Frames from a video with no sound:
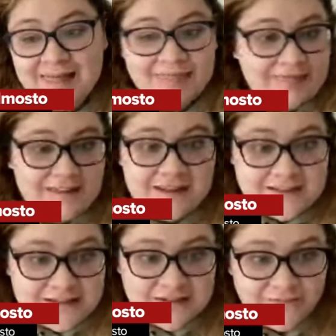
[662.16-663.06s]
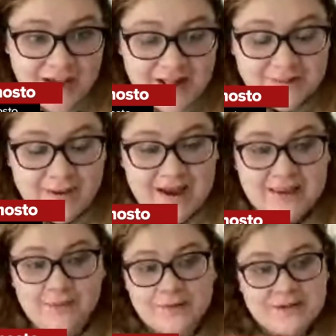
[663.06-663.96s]
at least
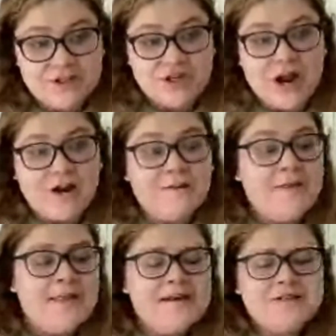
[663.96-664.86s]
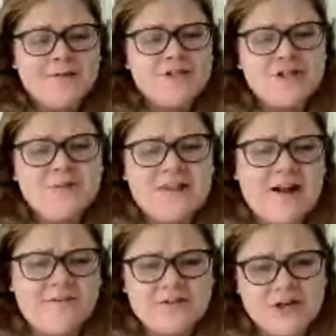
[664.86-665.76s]
Valimaki with Tkachuk, especially with
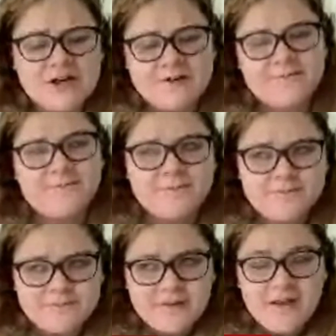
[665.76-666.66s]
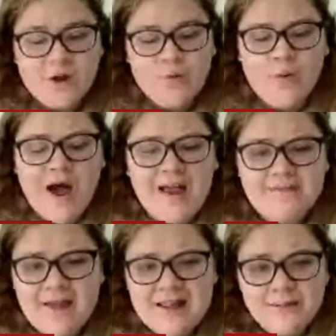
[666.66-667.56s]
that return.
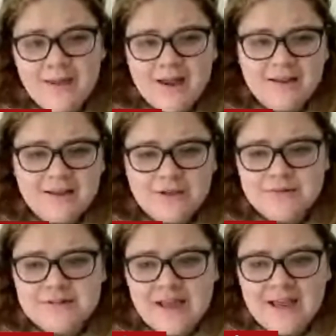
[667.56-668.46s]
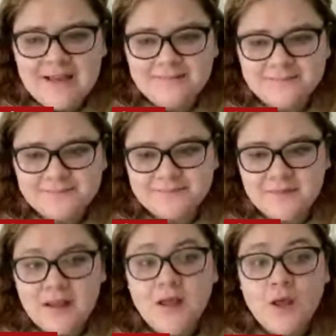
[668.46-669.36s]
Why Valimaki, you say?
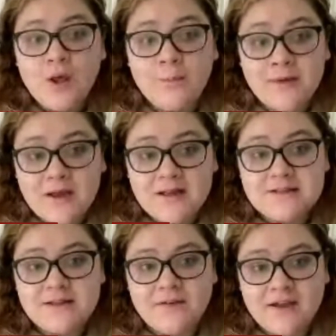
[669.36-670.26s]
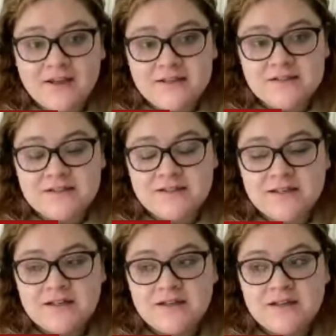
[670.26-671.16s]
Because of
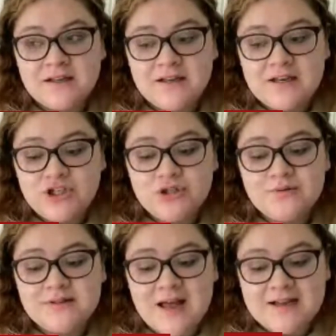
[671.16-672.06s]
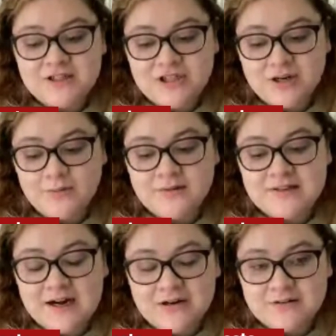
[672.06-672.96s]
his issues last year
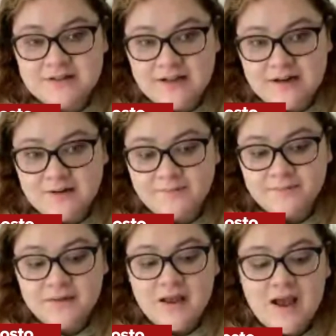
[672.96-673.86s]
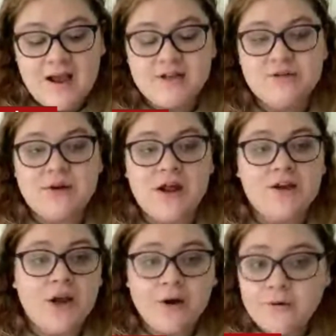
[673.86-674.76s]
with Daryl Sutter. I do
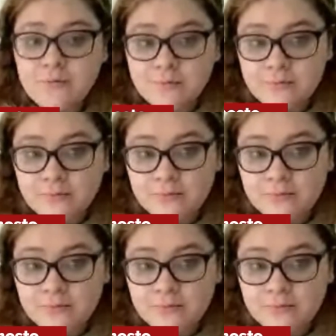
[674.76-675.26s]
not know